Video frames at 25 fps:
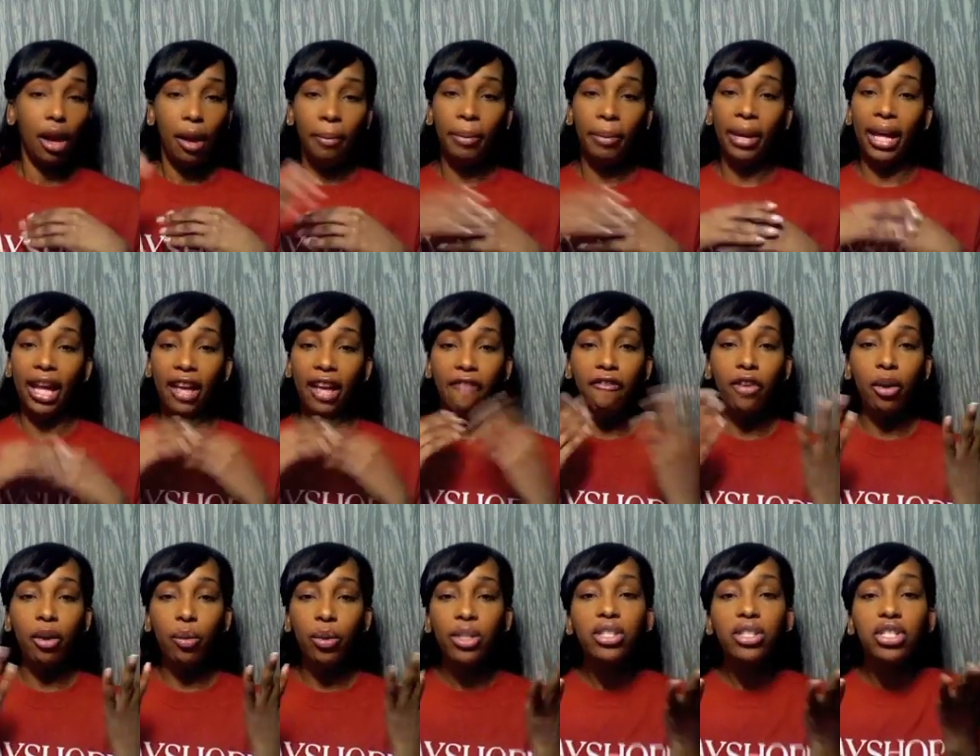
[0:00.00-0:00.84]
But if
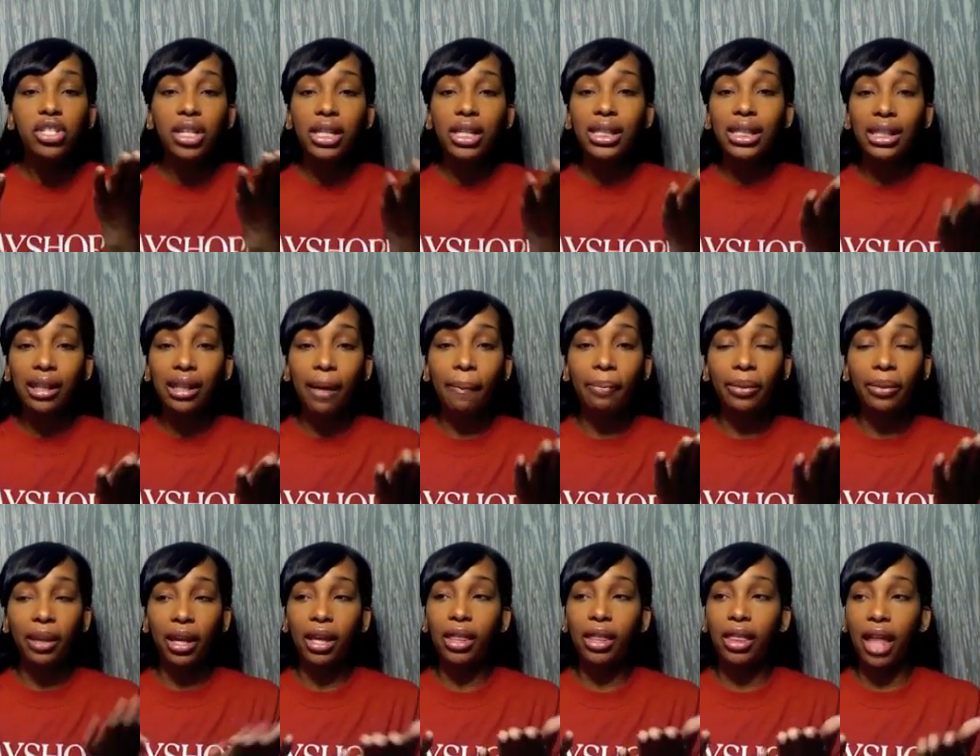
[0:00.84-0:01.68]
it was just
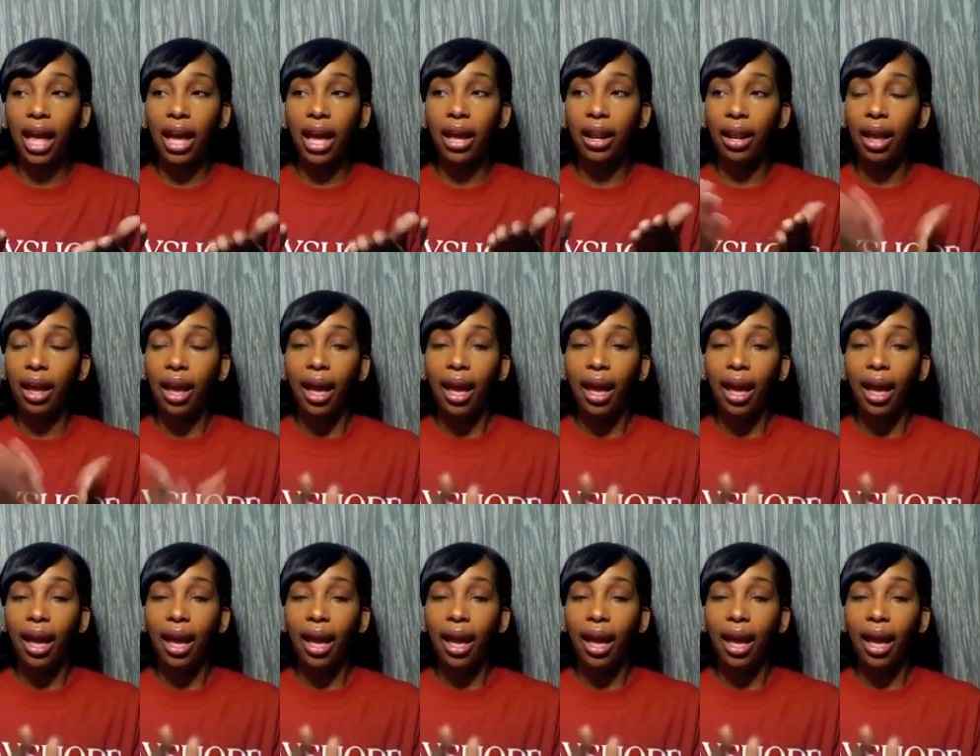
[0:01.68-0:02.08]
something that